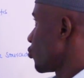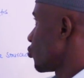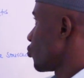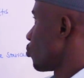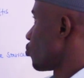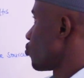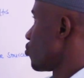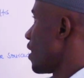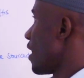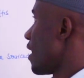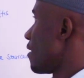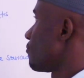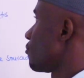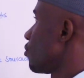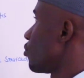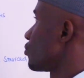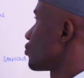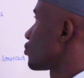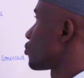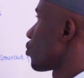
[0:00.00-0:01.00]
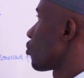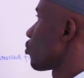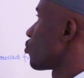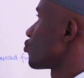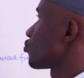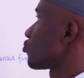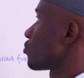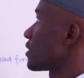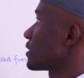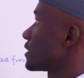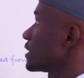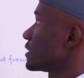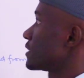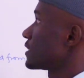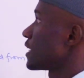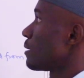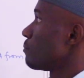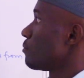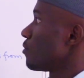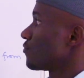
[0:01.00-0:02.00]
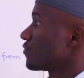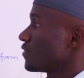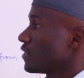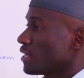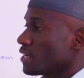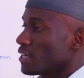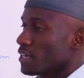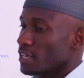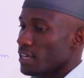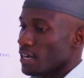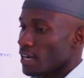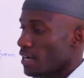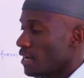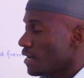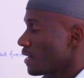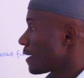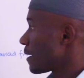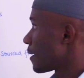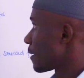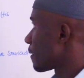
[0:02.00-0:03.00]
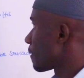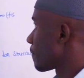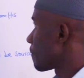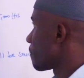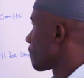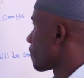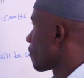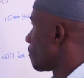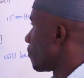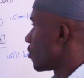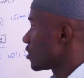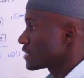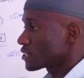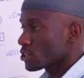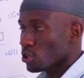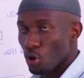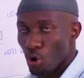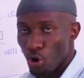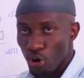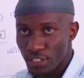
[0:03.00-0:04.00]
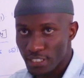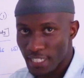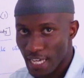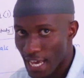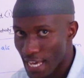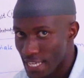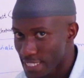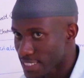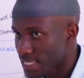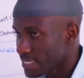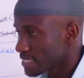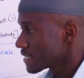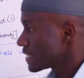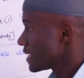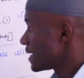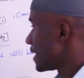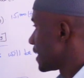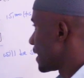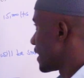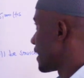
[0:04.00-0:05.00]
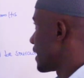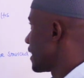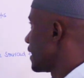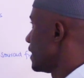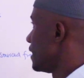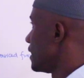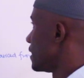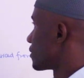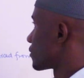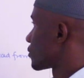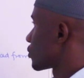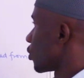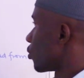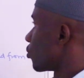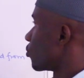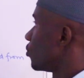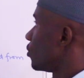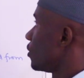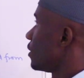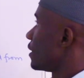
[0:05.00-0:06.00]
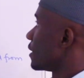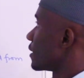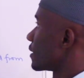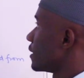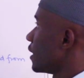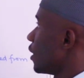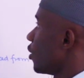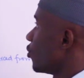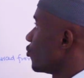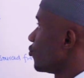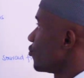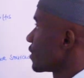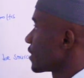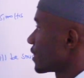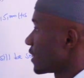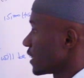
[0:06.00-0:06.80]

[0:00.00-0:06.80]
you would have also constructed some of the boys' quarters. So the only